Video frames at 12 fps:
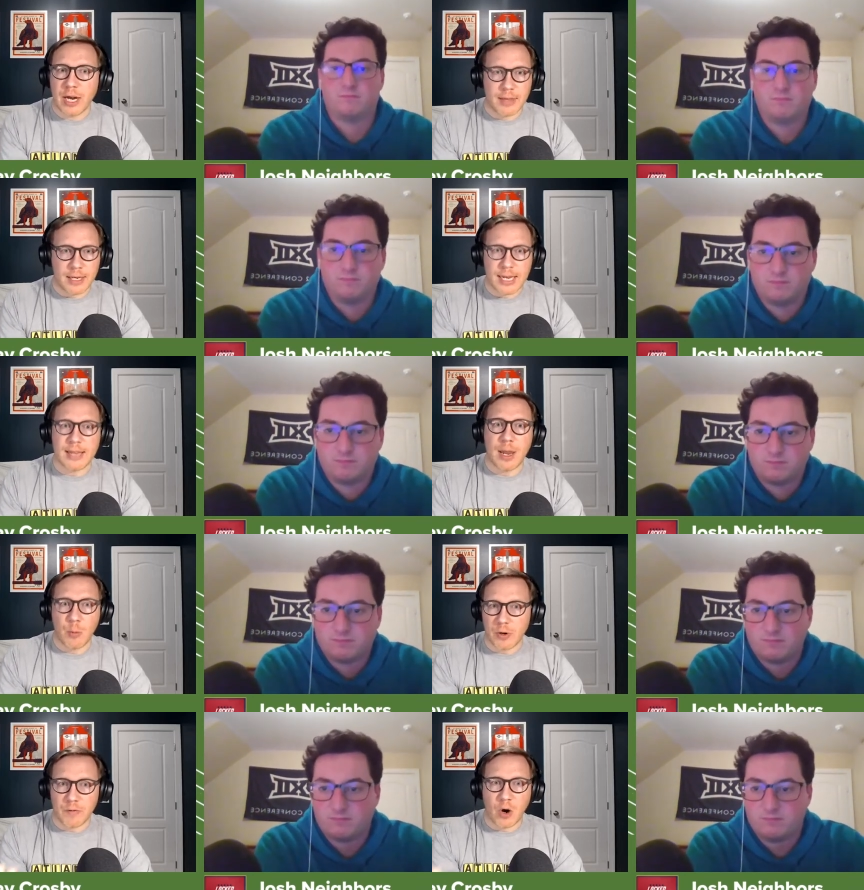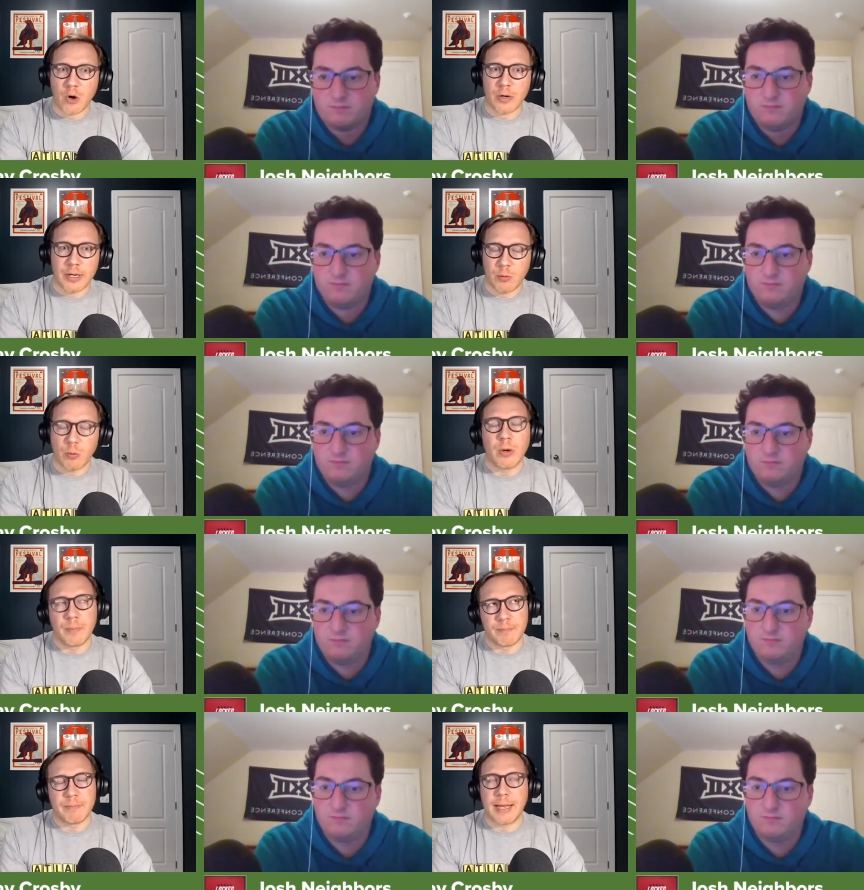Speaker 1: I think he, they would have already,
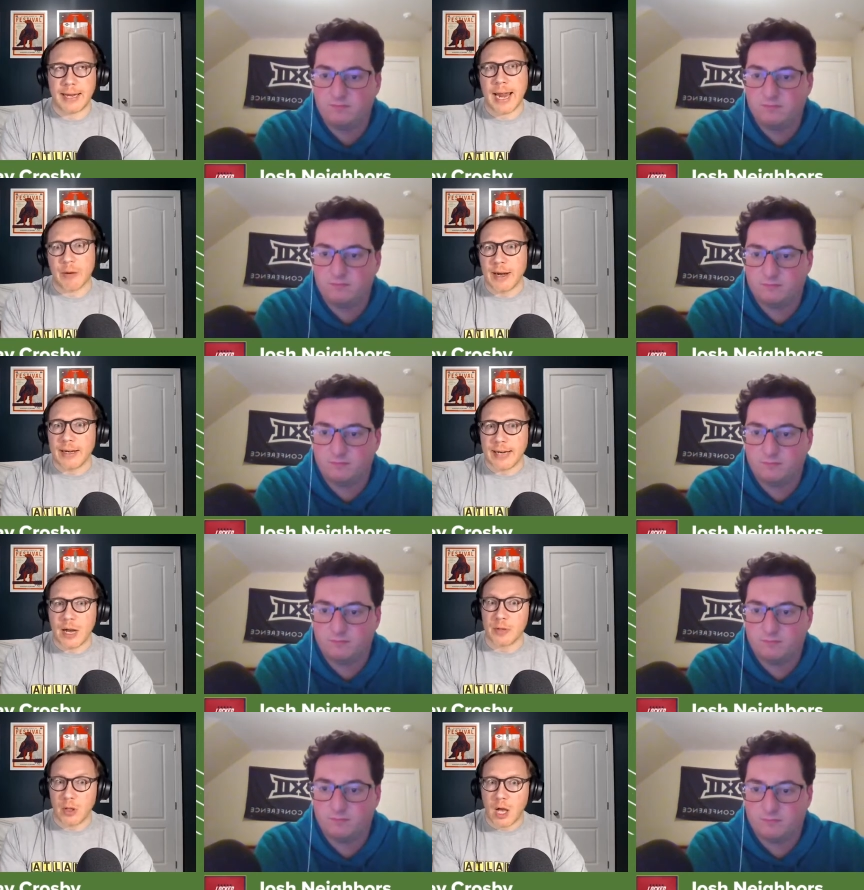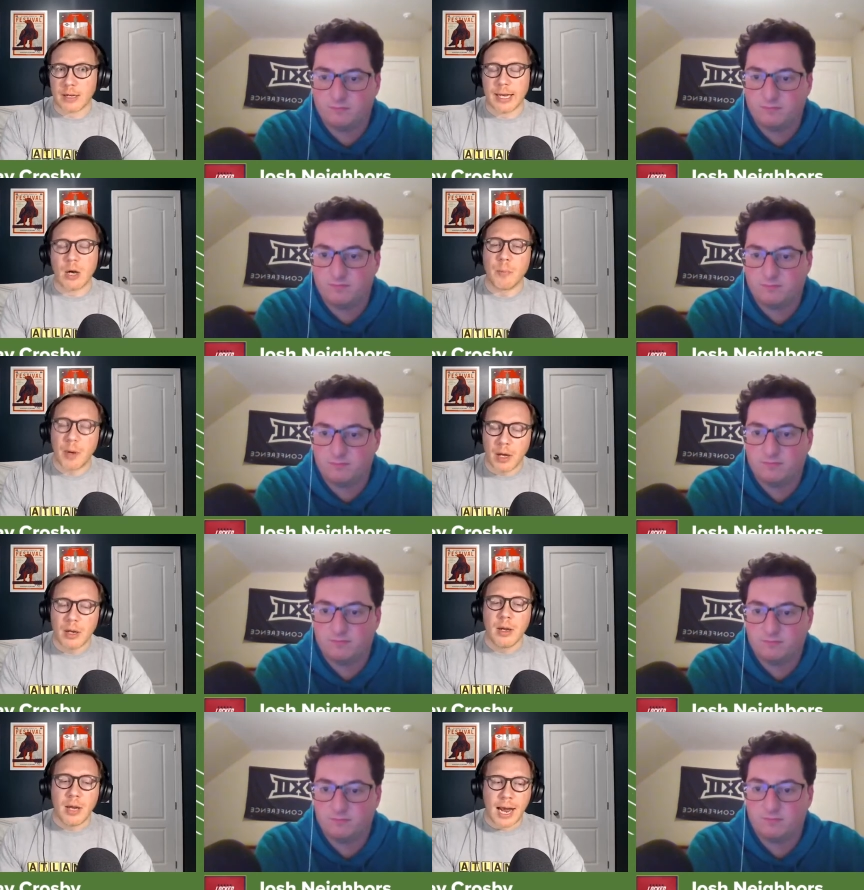well, they can't right now with the lockout,
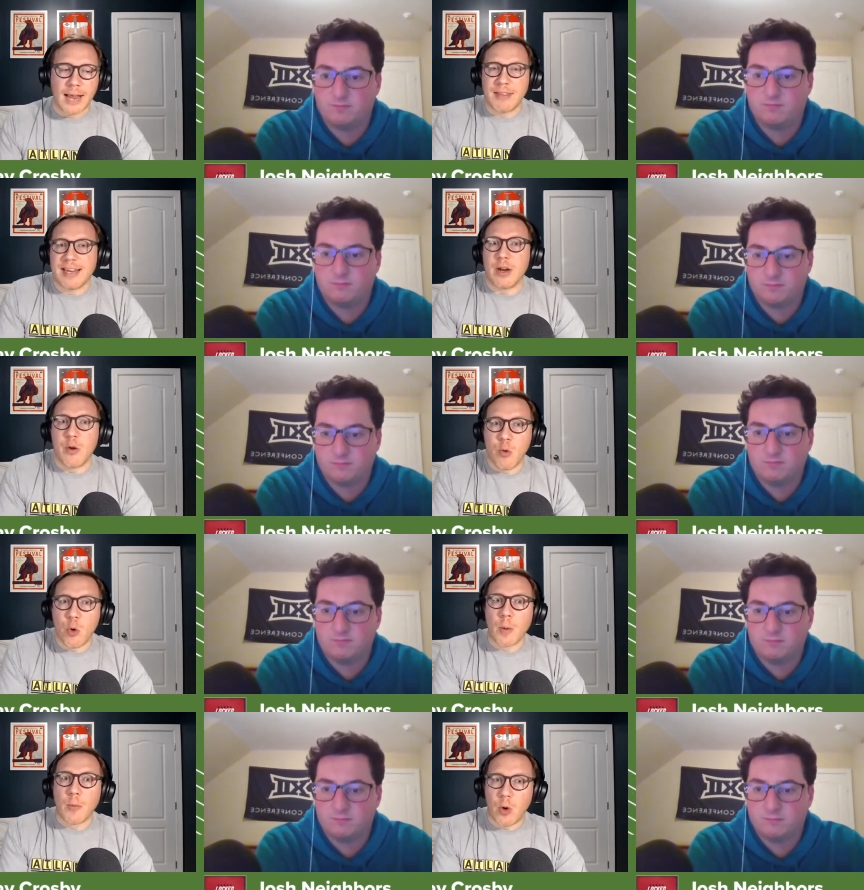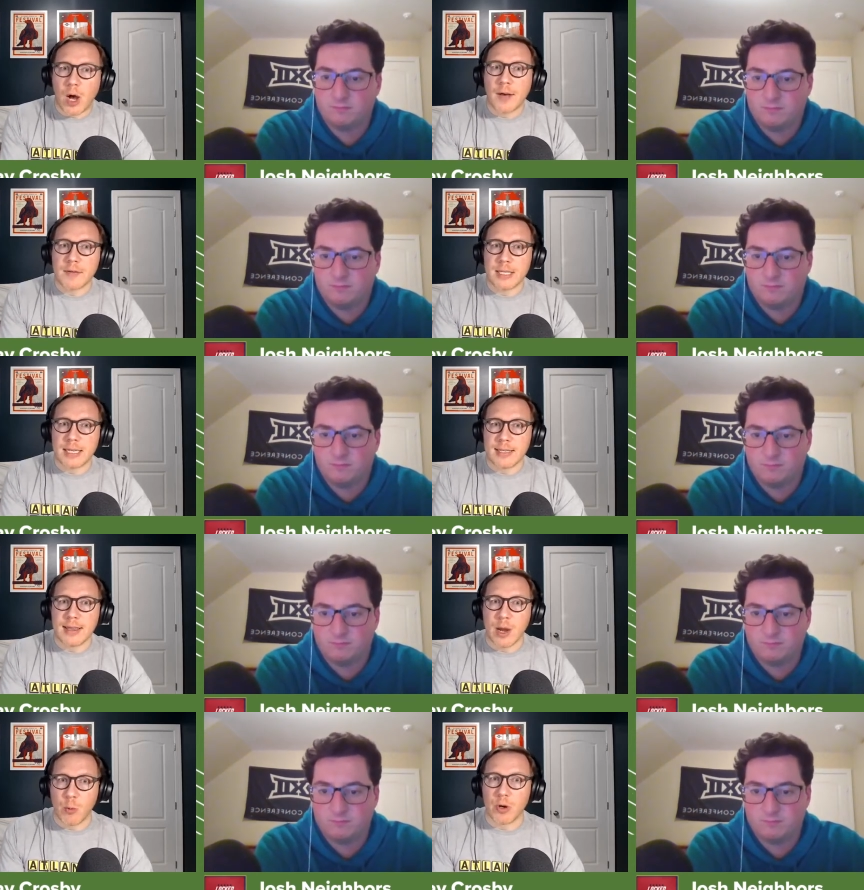but I think in a normal
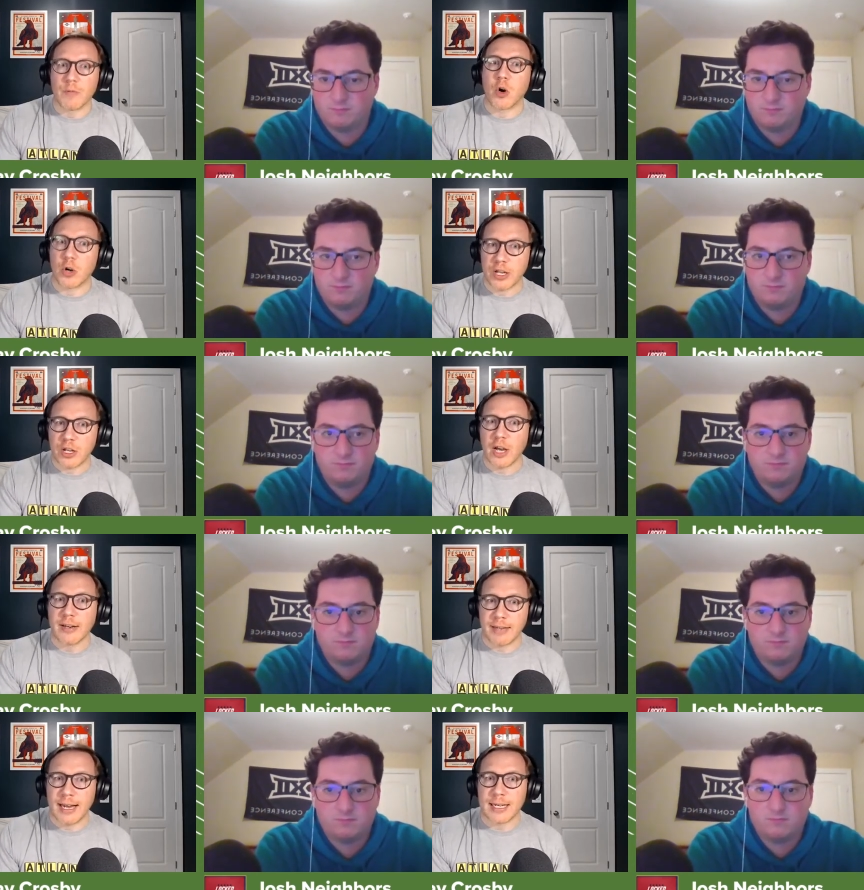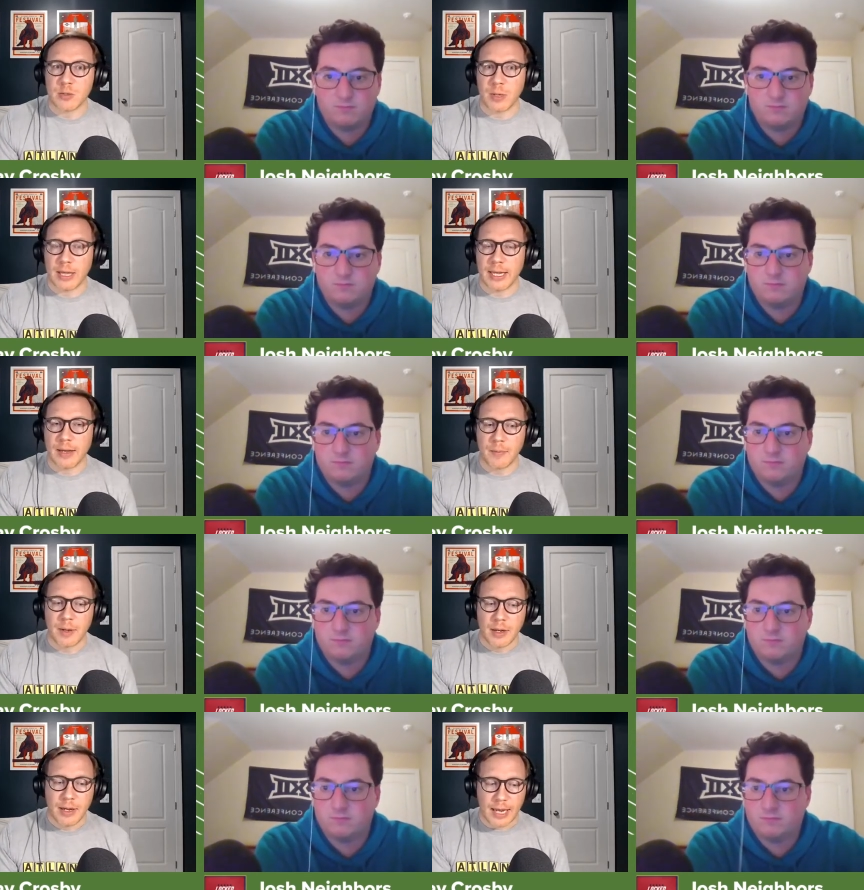offseason, they would have already cut ties with
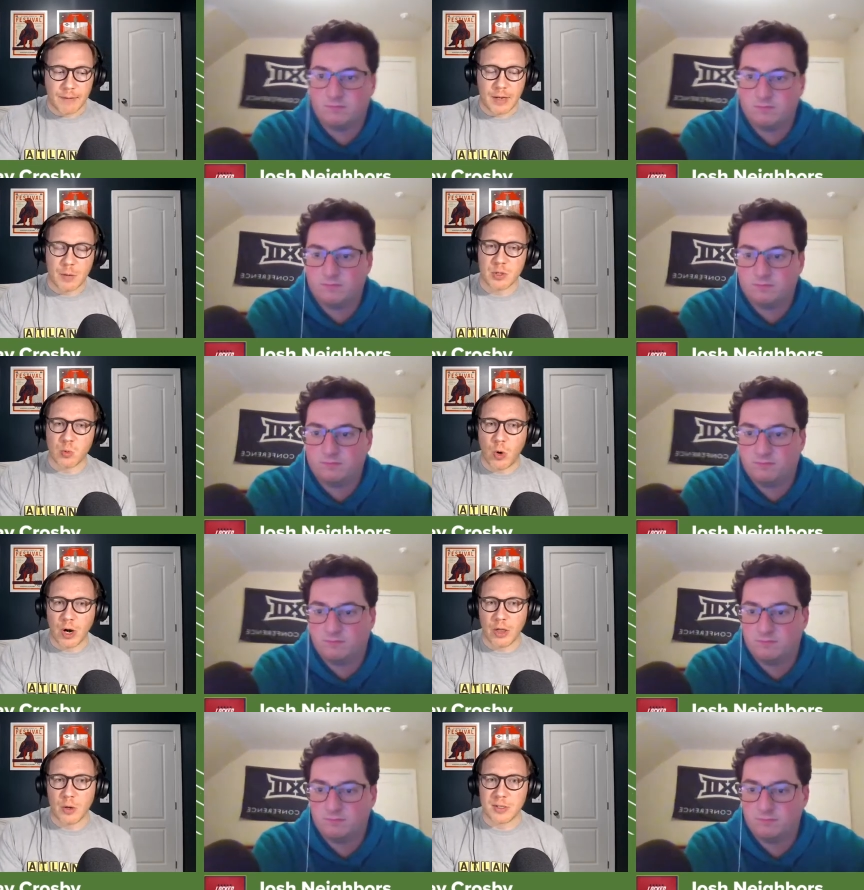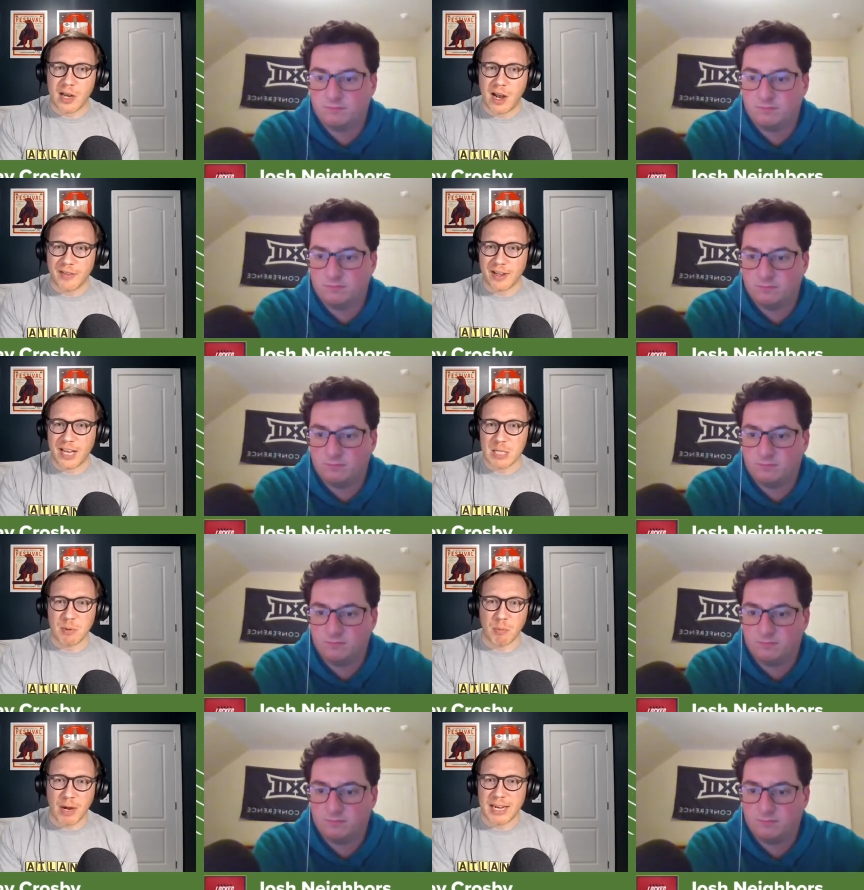him if he was one of those on the
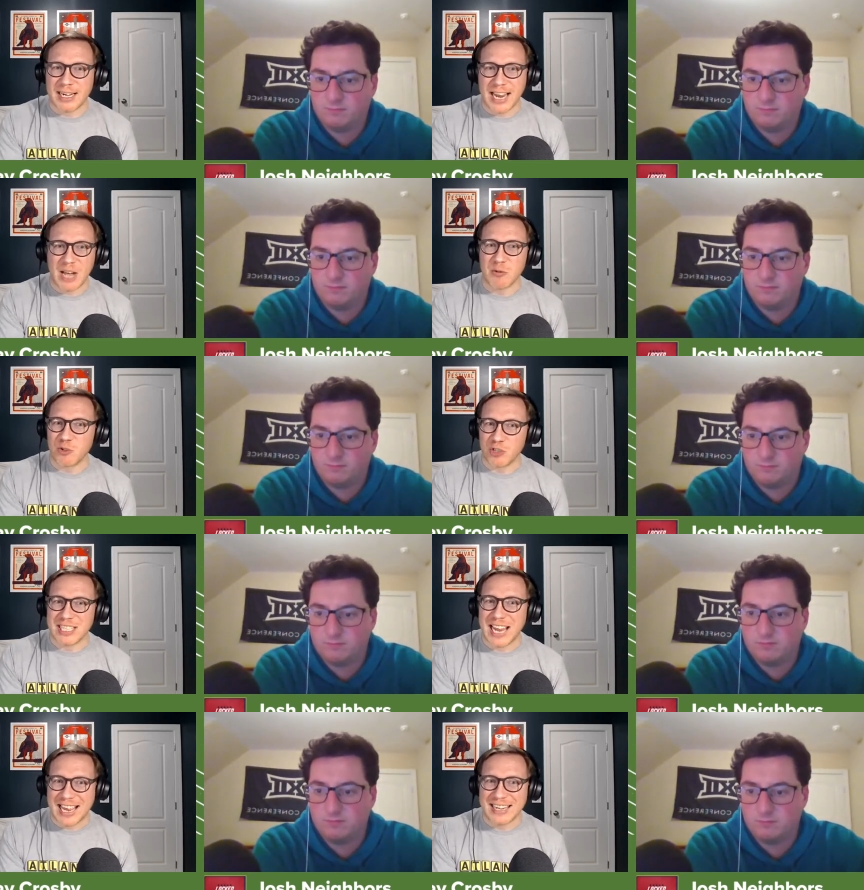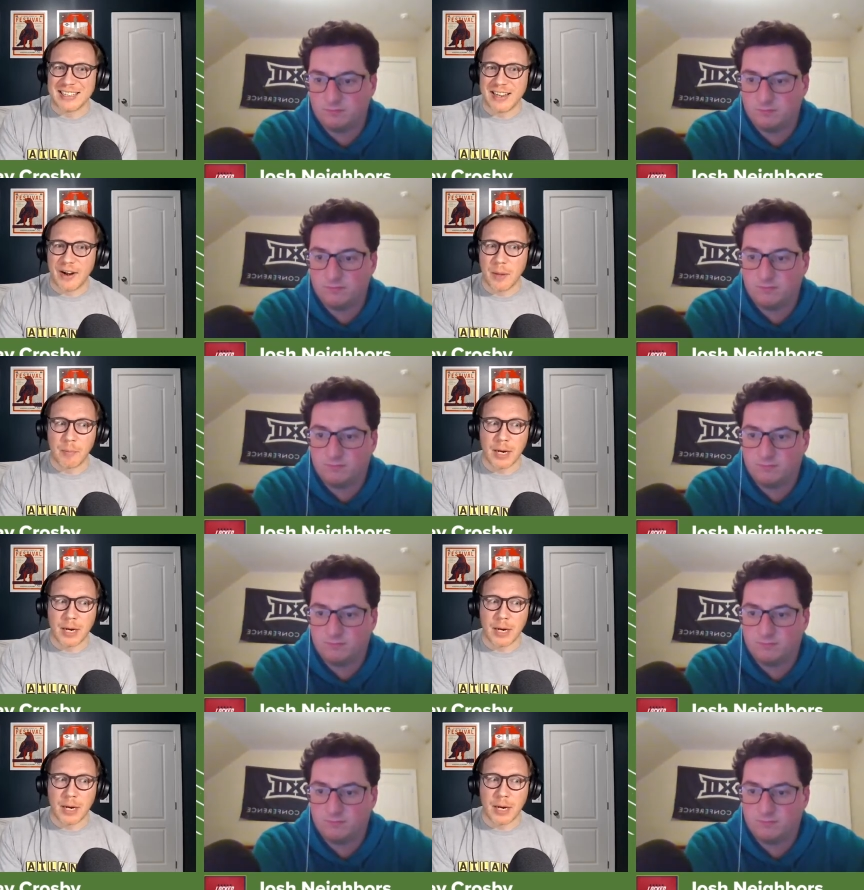cusp of breaking out and just hadn't done it.